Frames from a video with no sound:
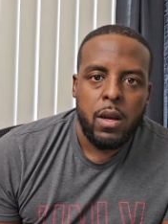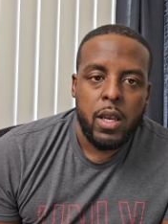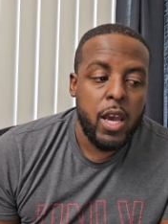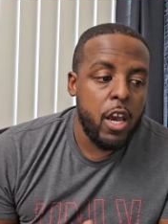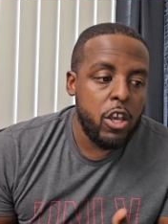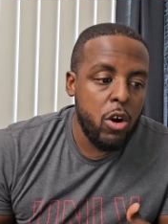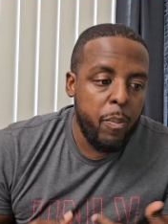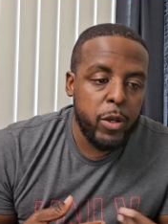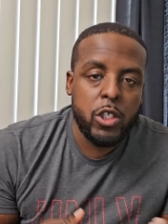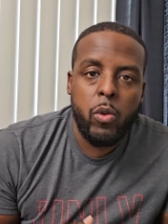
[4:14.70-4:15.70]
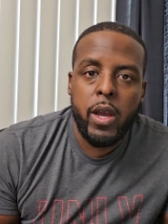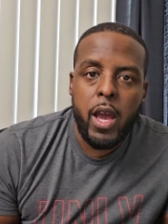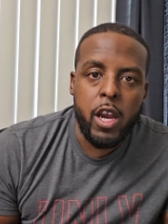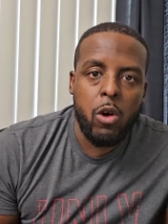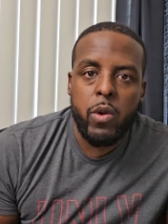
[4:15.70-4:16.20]
Yeah, you're pursuing
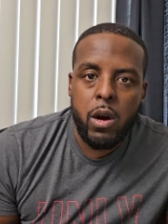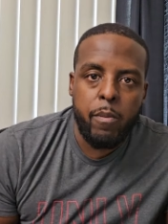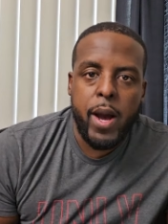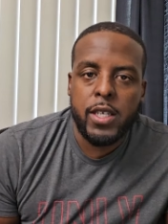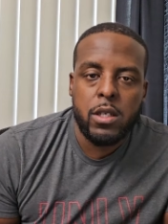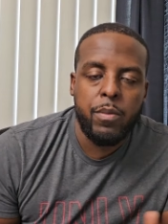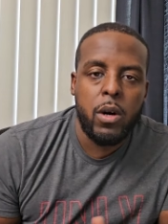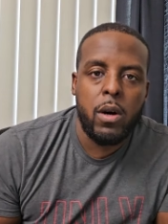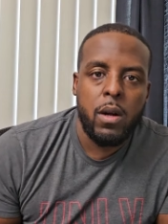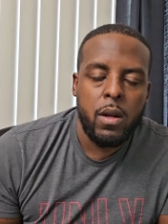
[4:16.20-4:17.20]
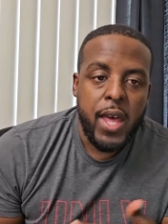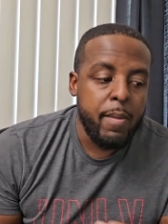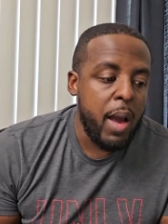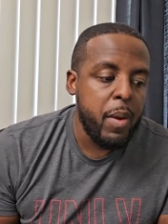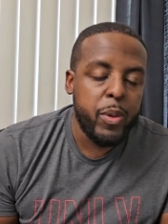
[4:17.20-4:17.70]
a career in basketball. They
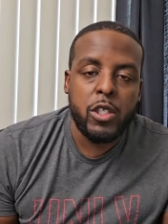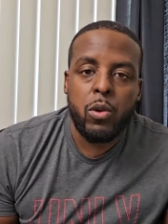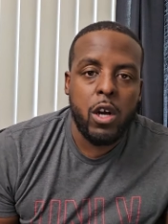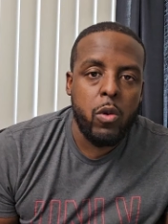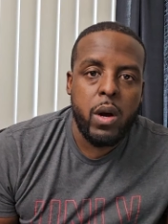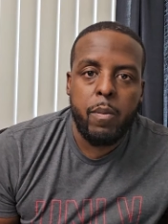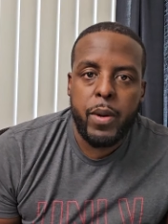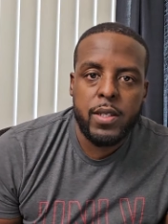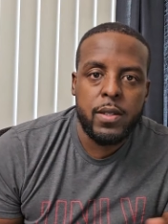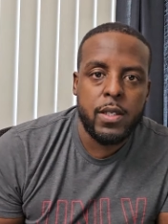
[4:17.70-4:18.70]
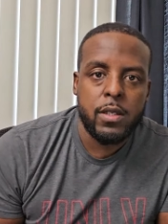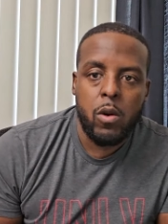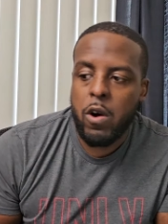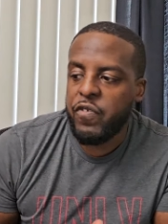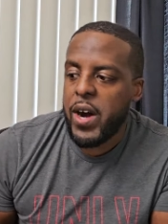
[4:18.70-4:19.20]
might be pursuing a career in business
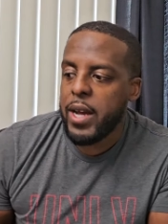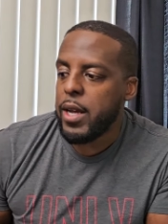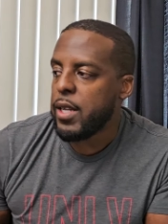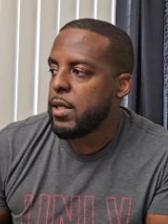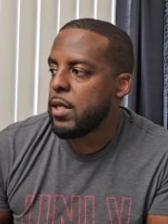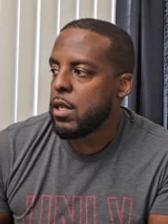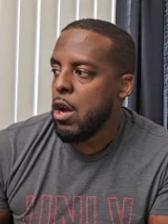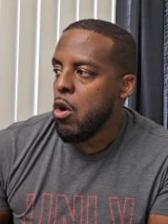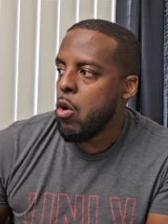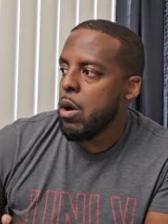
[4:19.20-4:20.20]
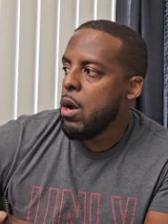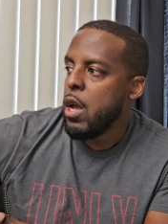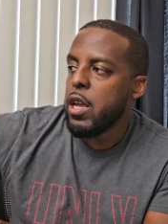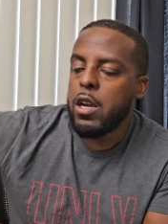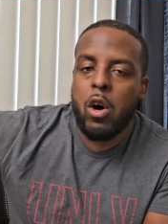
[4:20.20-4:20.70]
or finances or,
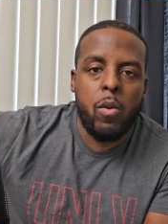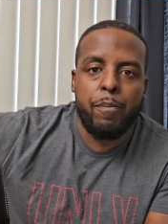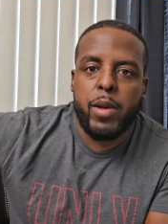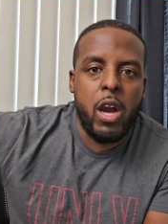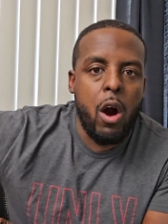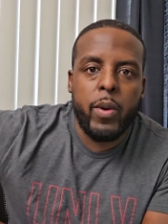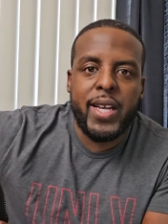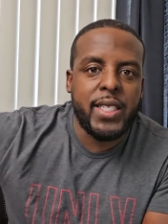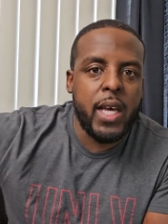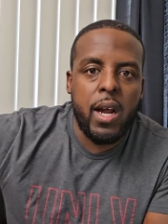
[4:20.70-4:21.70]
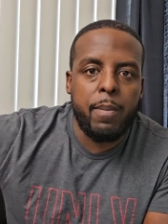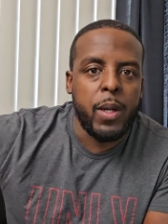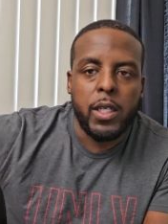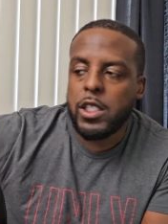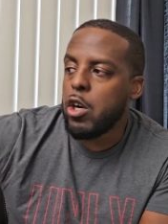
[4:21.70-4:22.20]
you know, be already set
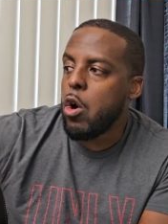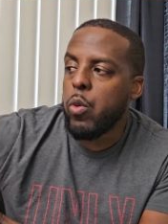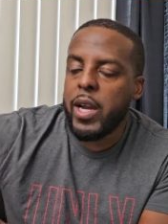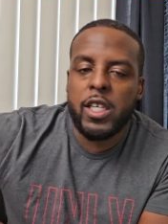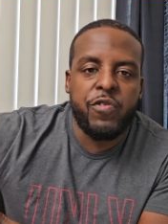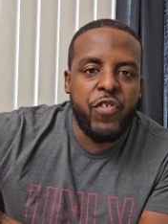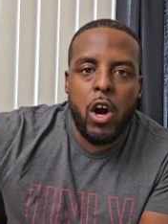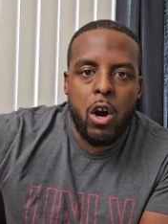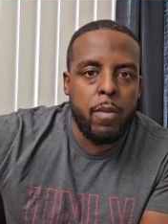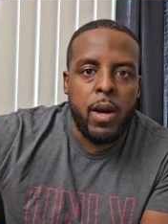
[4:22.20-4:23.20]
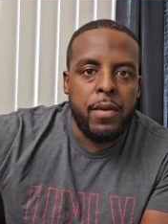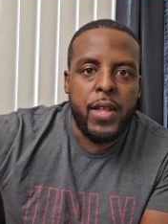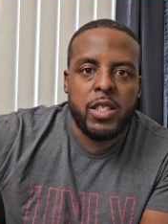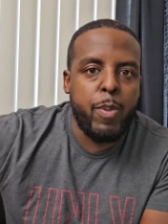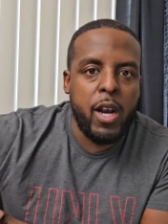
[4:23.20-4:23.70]
up to go run this firm
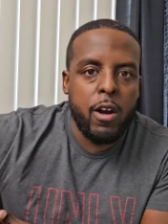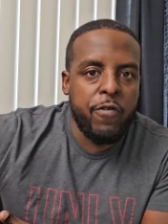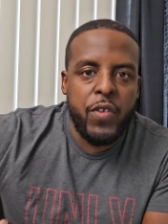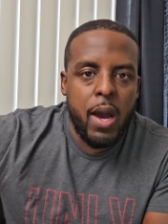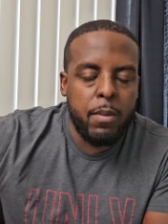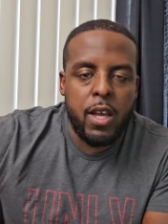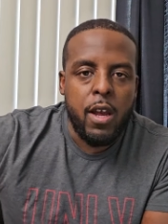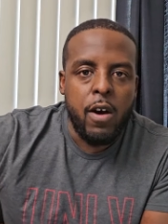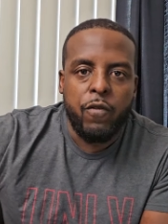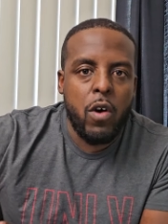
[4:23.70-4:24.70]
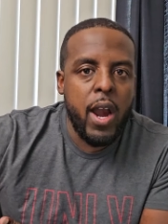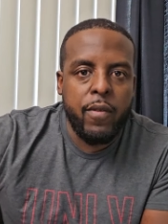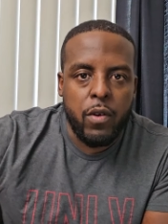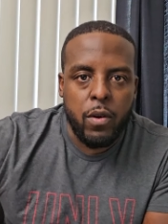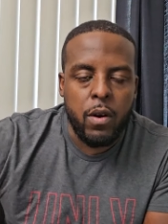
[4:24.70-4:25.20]
that's been in her family
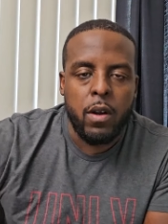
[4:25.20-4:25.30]
forever.